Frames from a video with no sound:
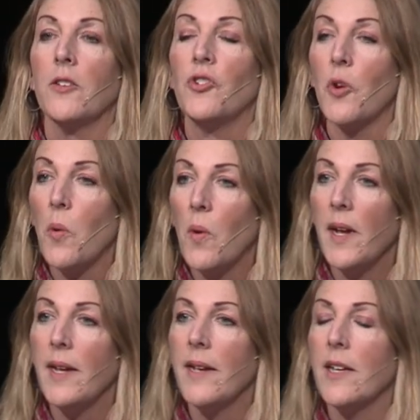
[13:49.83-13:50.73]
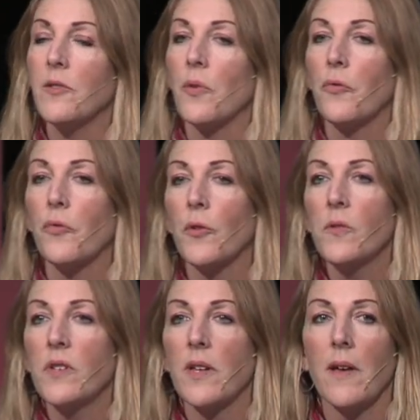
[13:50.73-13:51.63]
Joy is a
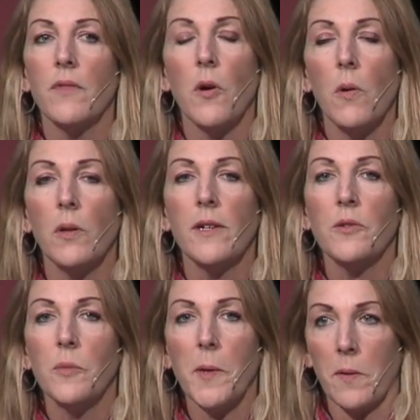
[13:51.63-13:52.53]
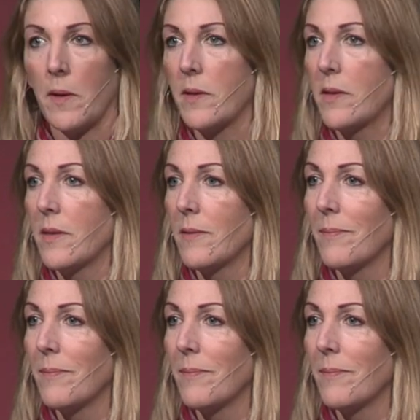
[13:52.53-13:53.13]
fruit of the Holy Spirit.